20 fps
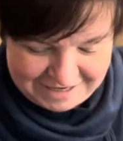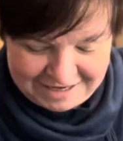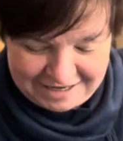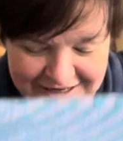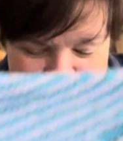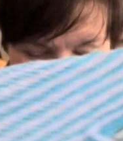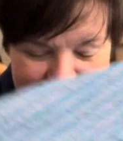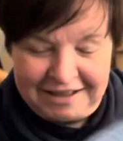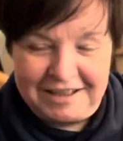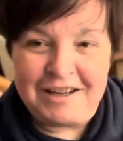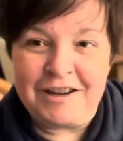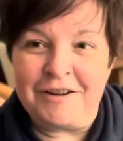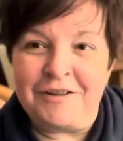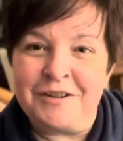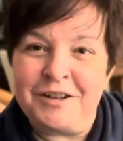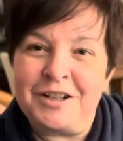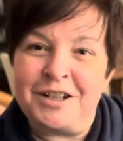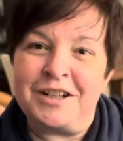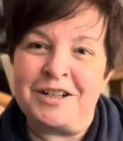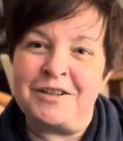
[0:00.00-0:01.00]
It's
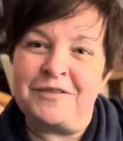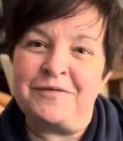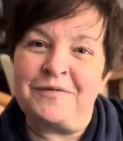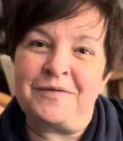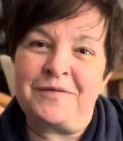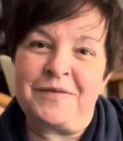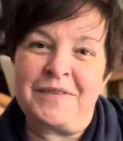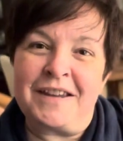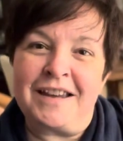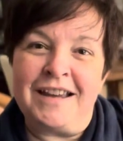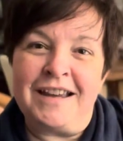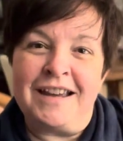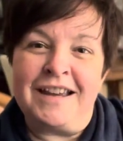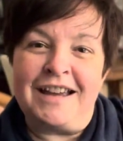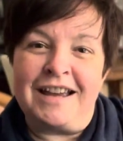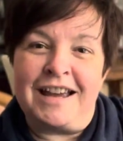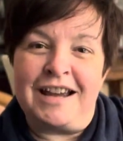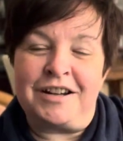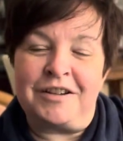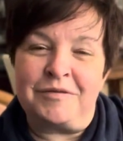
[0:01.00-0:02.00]
huge.
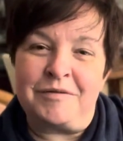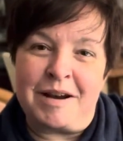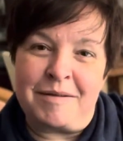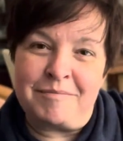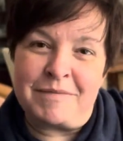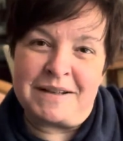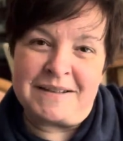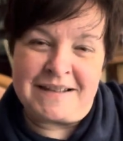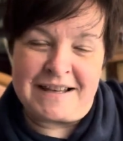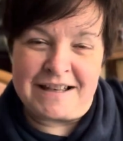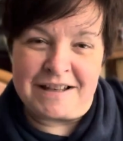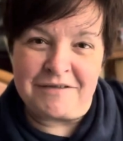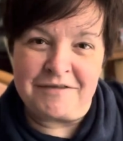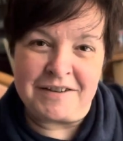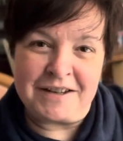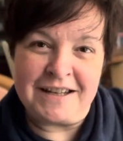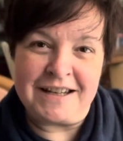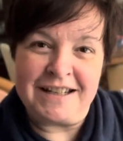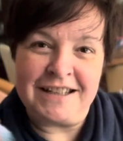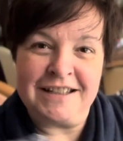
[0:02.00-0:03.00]
I can wrap myself
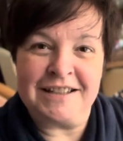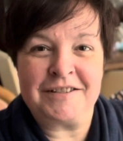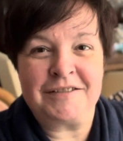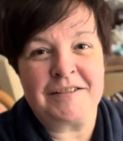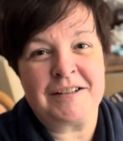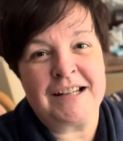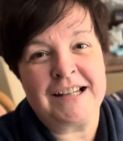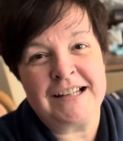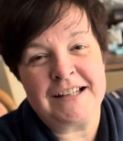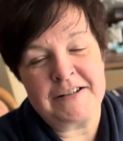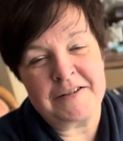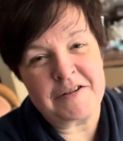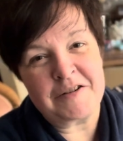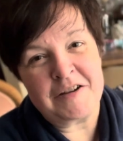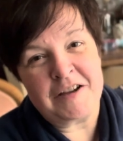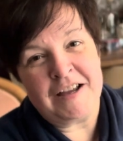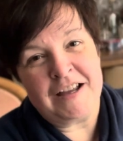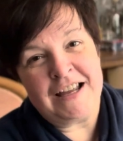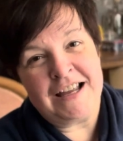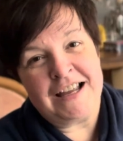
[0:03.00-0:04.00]
in it.
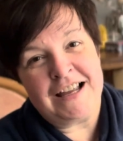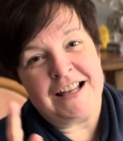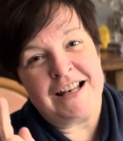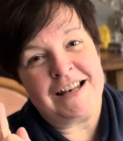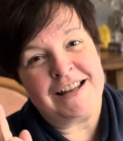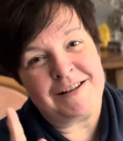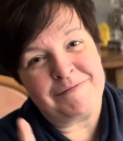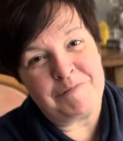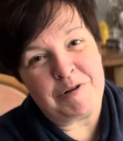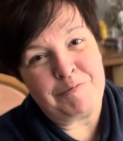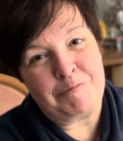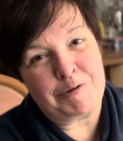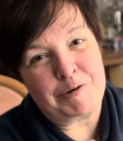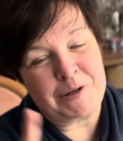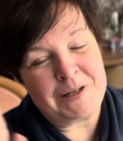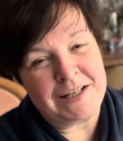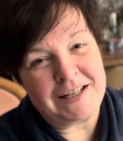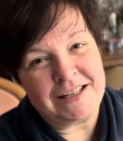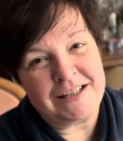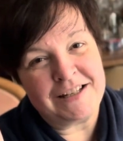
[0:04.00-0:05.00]
Let me
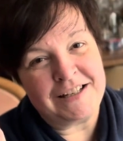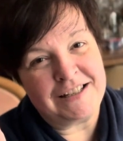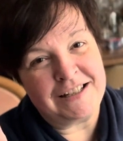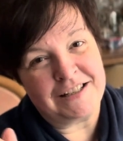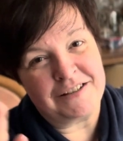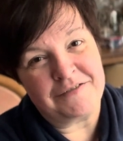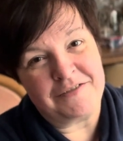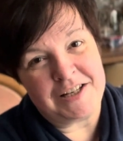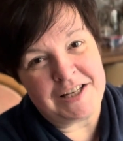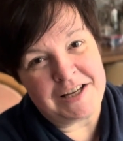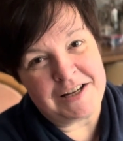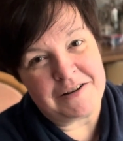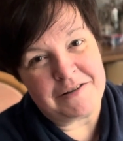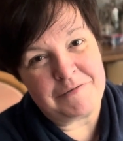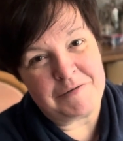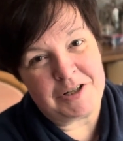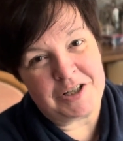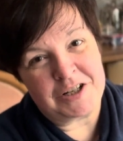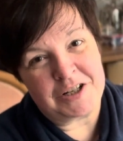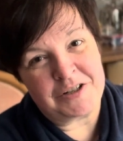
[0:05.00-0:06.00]
put in a little video
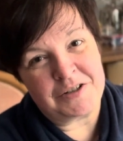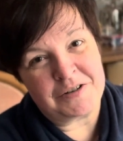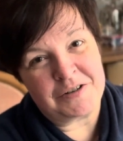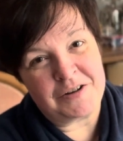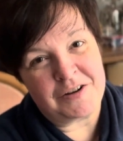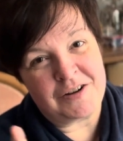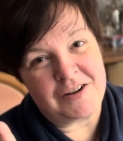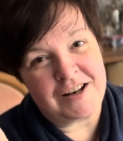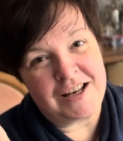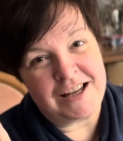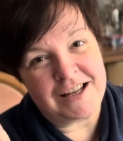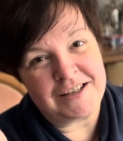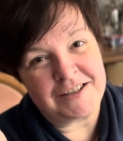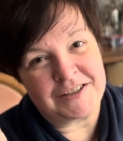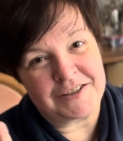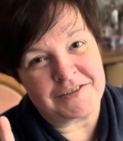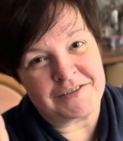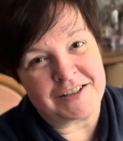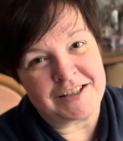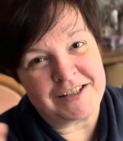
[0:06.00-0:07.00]
which I took earlier
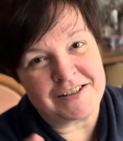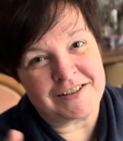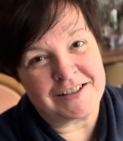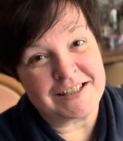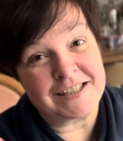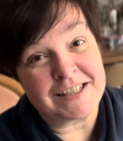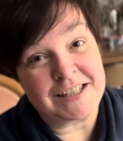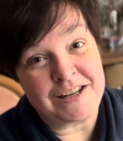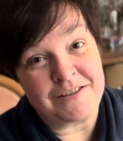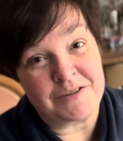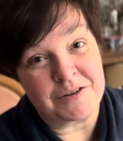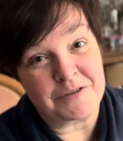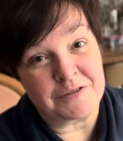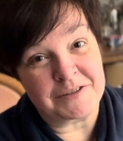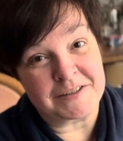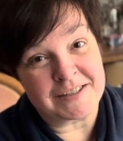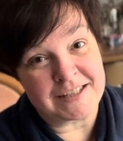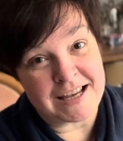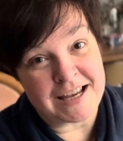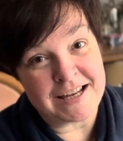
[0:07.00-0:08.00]
so that you can see the whole
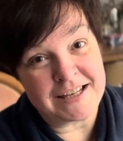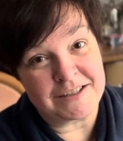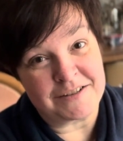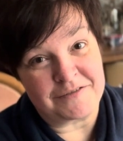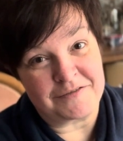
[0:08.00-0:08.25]
size of